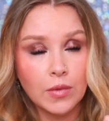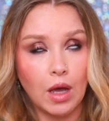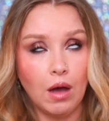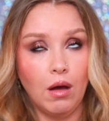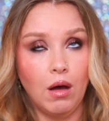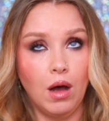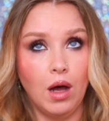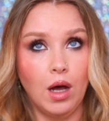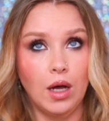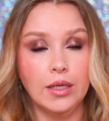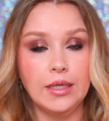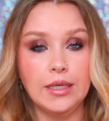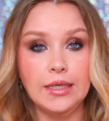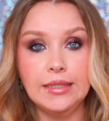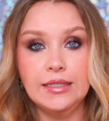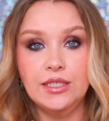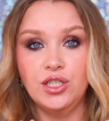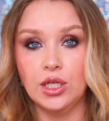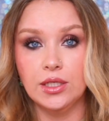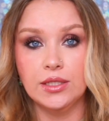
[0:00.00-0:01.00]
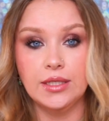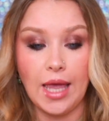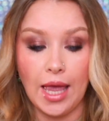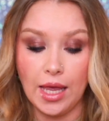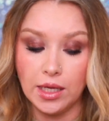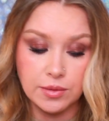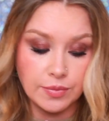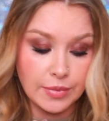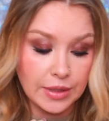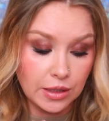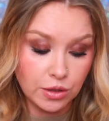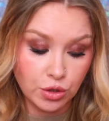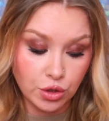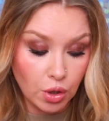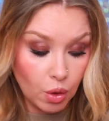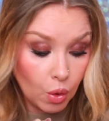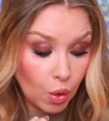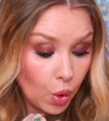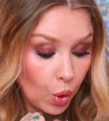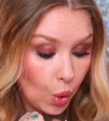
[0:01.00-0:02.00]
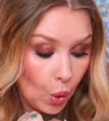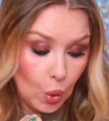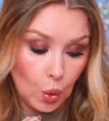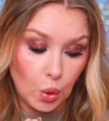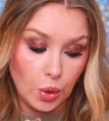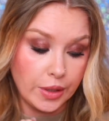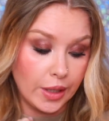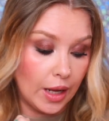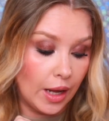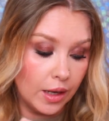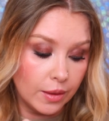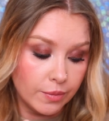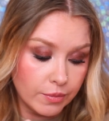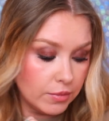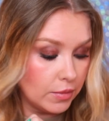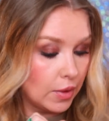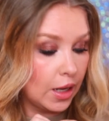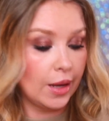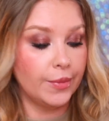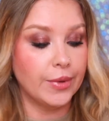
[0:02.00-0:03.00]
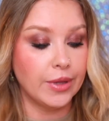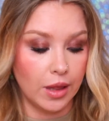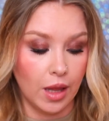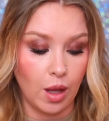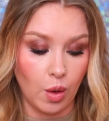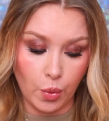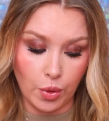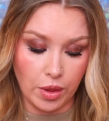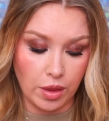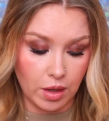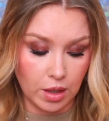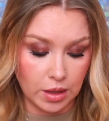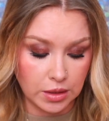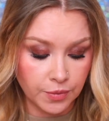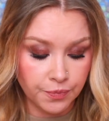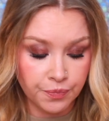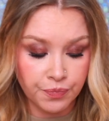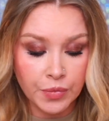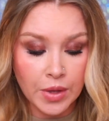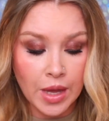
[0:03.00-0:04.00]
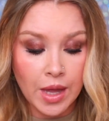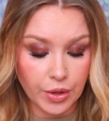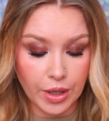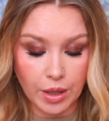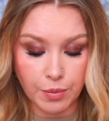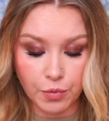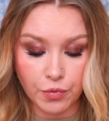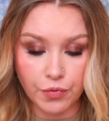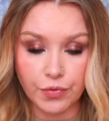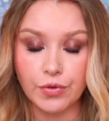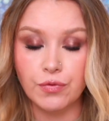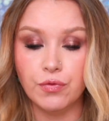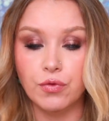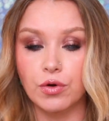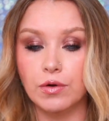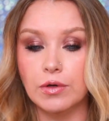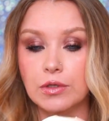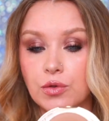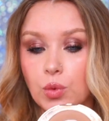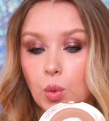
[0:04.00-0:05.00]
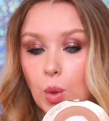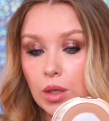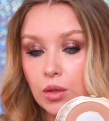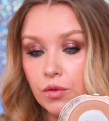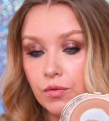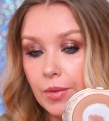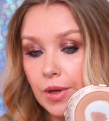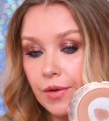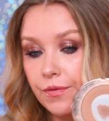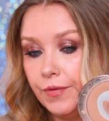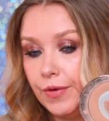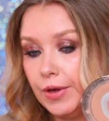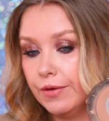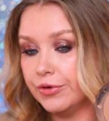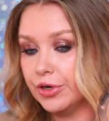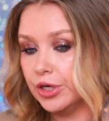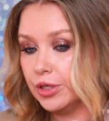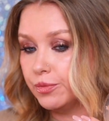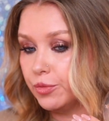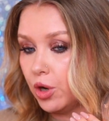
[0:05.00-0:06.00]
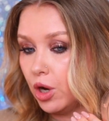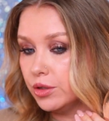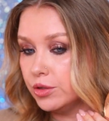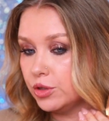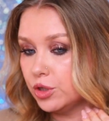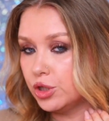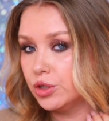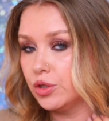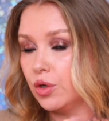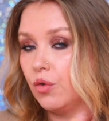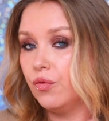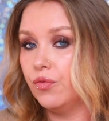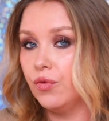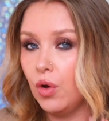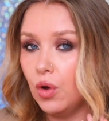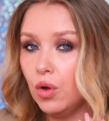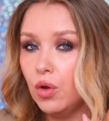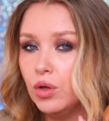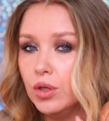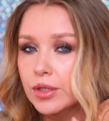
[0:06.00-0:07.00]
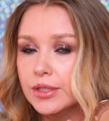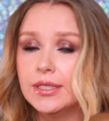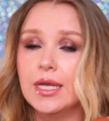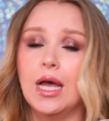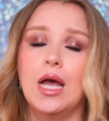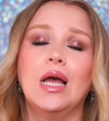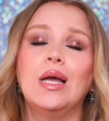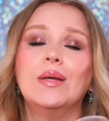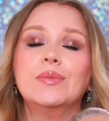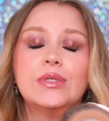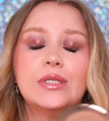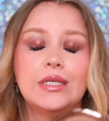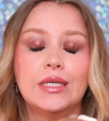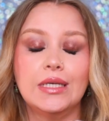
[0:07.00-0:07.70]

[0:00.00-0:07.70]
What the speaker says: it just has me in chokehold. I'm in love with this. Okay, moving forward to one of my favorite bronzers of all times.